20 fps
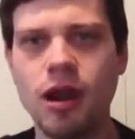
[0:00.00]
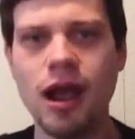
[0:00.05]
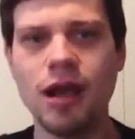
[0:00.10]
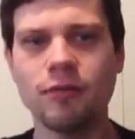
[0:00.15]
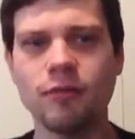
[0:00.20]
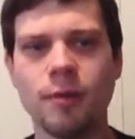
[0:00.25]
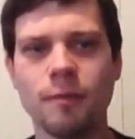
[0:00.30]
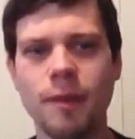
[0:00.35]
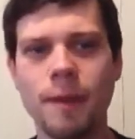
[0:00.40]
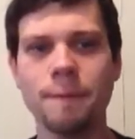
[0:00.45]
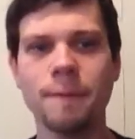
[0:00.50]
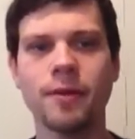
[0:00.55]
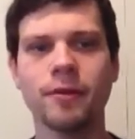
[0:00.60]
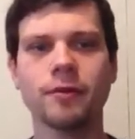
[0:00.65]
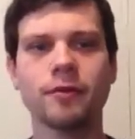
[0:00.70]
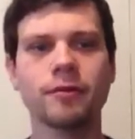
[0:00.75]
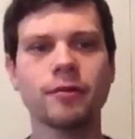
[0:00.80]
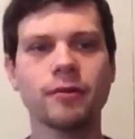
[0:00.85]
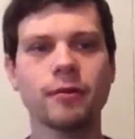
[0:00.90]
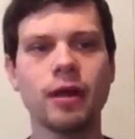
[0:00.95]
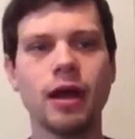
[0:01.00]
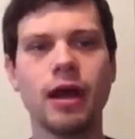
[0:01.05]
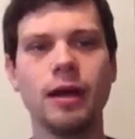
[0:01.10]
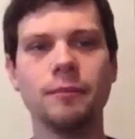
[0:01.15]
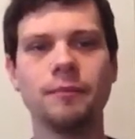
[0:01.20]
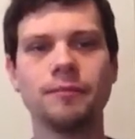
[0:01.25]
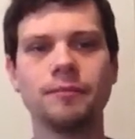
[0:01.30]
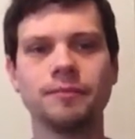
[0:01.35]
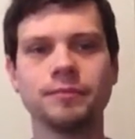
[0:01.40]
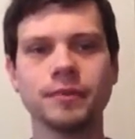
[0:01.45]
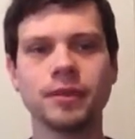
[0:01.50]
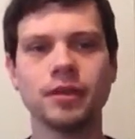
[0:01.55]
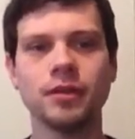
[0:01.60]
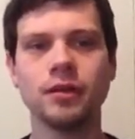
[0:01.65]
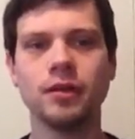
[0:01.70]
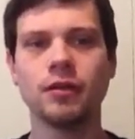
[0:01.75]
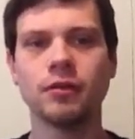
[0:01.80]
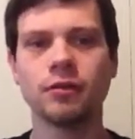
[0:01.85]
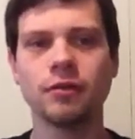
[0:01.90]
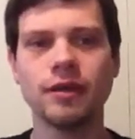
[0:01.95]
I remember
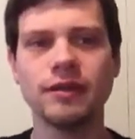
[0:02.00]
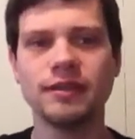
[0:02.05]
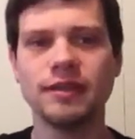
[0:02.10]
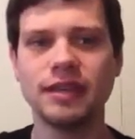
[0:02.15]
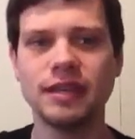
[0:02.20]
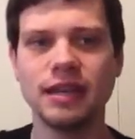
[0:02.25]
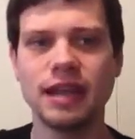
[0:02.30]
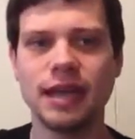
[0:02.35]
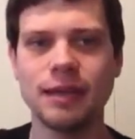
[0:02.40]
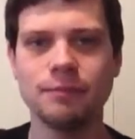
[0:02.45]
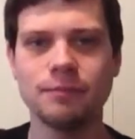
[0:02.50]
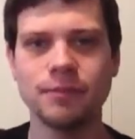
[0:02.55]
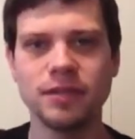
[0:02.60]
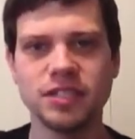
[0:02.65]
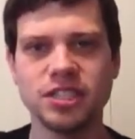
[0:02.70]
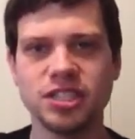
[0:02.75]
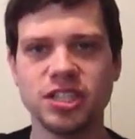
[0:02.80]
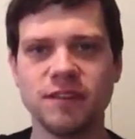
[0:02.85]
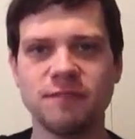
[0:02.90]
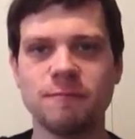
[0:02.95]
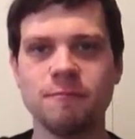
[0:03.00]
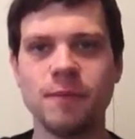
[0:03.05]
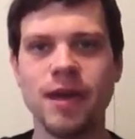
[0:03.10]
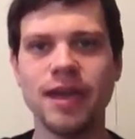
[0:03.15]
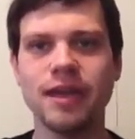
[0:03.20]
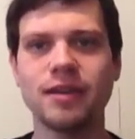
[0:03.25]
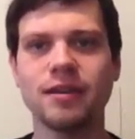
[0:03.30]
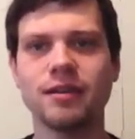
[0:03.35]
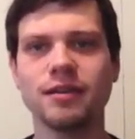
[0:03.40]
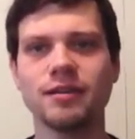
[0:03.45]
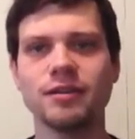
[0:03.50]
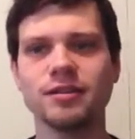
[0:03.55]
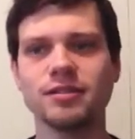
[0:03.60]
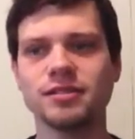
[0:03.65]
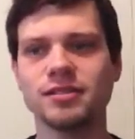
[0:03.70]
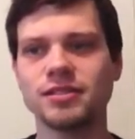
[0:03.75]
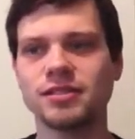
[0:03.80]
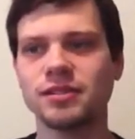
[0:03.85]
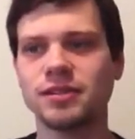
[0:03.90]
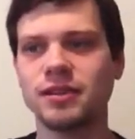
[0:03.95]
renting like Mischief
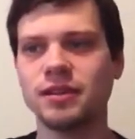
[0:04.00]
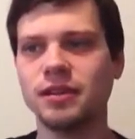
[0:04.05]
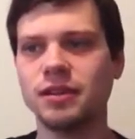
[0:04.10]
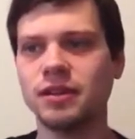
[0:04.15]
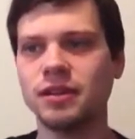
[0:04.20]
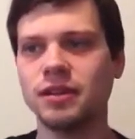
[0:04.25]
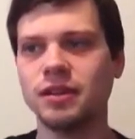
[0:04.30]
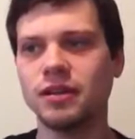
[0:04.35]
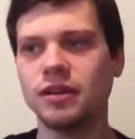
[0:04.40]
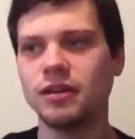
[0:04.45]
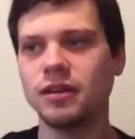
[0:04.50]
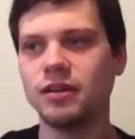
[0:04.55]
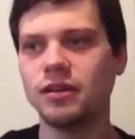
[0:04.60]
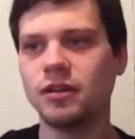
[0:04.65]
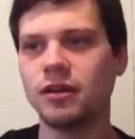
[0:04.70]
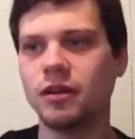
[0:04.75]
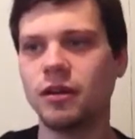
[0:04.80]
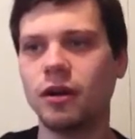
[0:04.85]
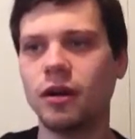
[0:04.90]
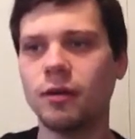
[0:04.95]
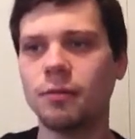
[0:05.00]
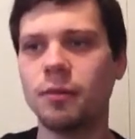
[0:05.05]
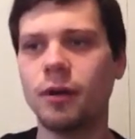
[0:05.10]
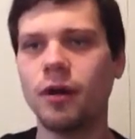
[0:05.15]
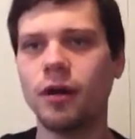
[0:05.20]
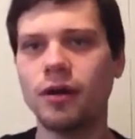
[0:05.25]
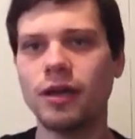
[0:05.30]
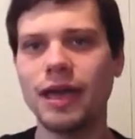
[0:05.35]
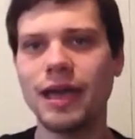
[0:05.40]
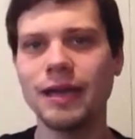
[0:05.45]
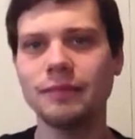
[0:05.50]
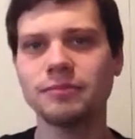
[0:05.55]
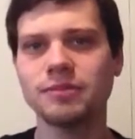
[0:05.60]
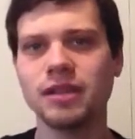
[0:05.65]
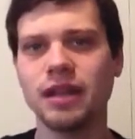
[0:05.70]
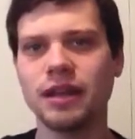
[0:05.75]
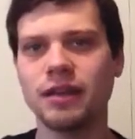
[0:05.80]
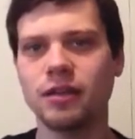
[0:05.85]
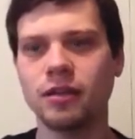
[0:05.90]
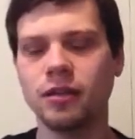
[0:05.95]
Makers, oddball games
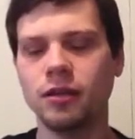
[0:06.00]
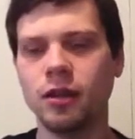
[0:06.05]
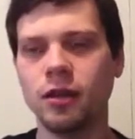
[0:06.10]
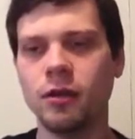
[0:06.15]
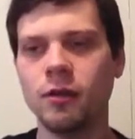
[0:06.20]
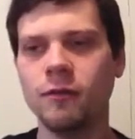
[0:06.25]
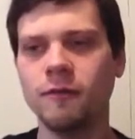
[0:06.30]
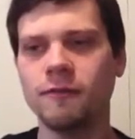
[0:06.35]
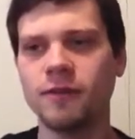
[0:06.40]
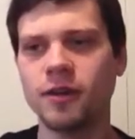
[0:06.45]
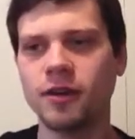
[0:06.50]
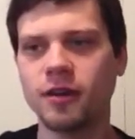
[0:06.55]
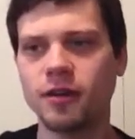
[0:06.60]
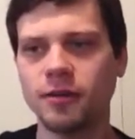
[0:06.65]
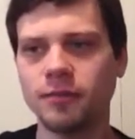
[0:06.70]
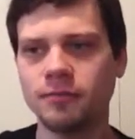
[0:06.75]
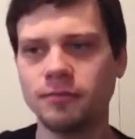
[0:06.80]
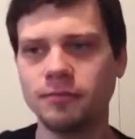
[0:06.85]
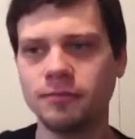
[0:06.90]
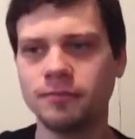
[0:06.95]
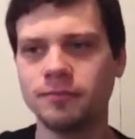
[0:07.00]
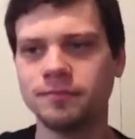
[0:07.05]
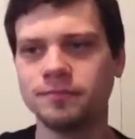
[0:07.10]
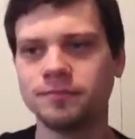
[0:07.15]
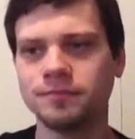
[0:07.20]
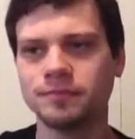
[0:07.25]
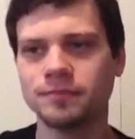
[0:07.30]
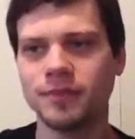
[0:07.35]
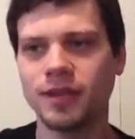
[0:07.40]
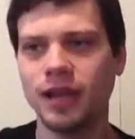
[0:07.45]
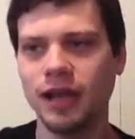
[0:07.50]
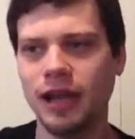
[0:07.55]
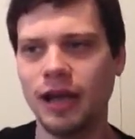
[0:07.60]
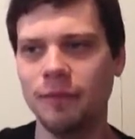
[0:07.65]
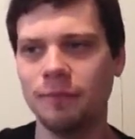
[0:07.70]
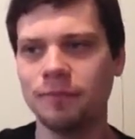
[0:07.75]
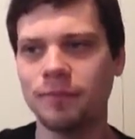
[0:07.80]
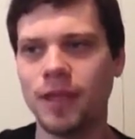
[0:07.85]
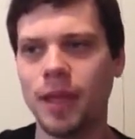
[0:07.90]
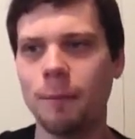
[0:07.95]
like Glover,
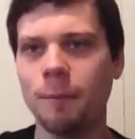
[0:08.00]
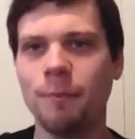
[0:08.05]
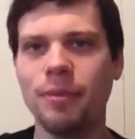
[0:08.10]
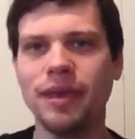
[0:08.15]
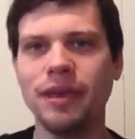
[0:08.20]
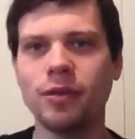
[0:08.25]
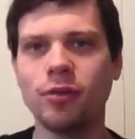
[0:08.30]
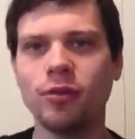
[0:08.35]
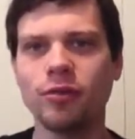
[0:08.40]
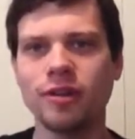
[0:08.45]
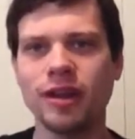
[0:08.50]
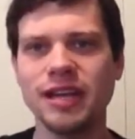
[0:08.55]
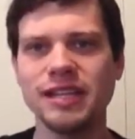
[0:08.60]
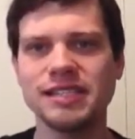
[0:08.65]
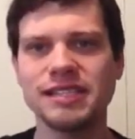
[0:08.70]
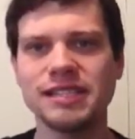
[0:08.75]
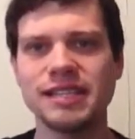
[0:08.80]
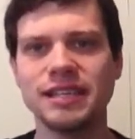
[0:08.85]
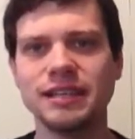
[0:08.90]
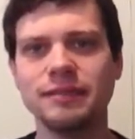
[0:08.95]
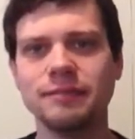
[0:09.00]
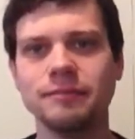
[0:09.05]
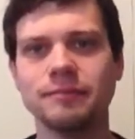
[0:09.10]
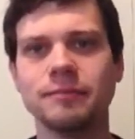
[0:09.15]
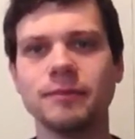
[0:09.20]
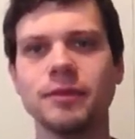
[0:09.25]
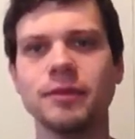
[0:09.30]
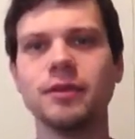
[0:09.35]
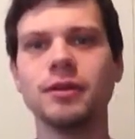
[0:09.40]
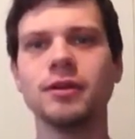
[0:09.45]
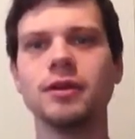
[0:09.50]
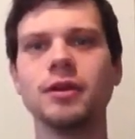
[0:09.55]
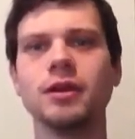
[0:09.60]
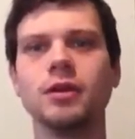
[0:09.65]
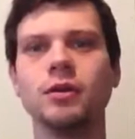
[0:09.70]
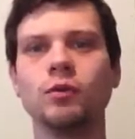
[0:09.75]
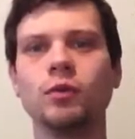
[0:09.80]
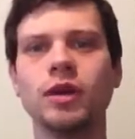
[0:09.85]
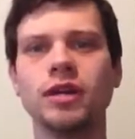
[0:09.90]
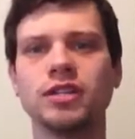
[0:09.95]
Beetle Racing,
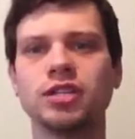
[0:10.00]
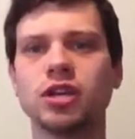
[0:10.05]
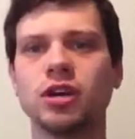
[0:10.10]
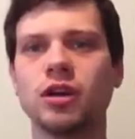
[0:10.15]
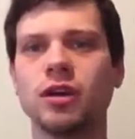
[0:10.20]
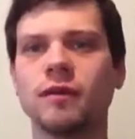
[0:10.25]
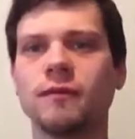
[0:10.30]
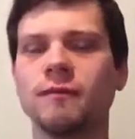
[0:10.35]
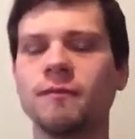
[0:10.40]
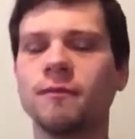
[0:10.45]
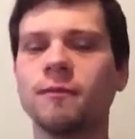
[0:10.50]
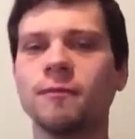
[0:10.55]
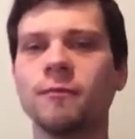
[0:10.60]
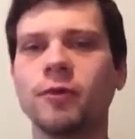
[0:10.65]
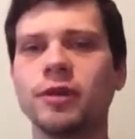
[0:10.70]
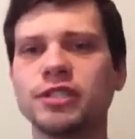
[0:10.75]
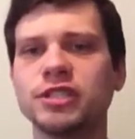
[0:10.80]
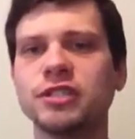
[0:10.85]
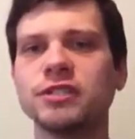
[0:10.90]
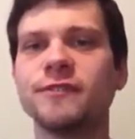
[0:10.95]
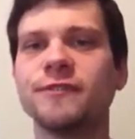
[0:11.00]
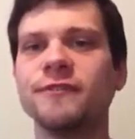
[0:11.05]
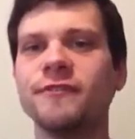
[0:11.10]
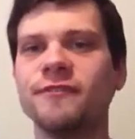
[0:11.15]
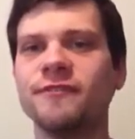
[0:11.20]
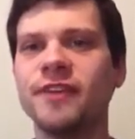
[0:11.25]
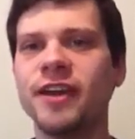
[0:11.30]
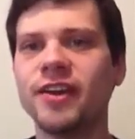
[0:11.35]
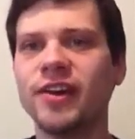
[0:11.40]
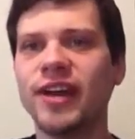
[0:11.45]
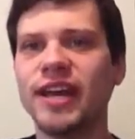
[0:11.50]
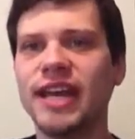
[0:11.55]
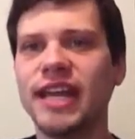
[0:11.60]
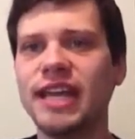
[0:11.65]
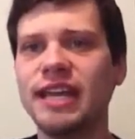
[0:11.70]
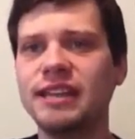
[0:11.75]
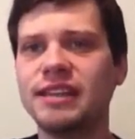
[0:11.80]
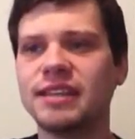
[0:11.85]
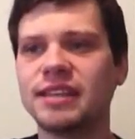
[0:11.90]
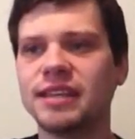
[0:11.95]
which is very
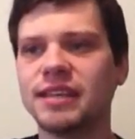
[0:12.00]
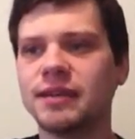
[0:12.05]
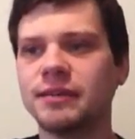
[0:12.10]
neat.